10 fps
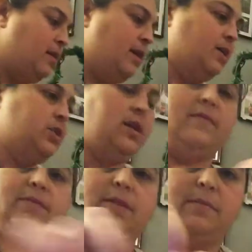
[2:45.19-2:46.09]
I actually
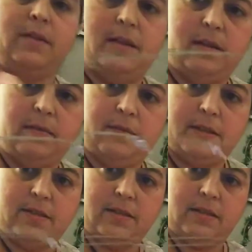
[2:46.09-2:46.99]
have some of
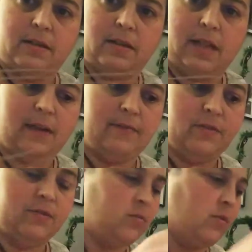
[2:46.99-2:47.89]
this
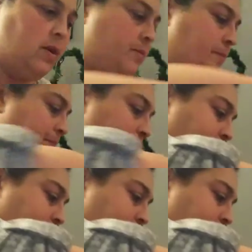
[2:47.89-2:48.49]
lavender as well.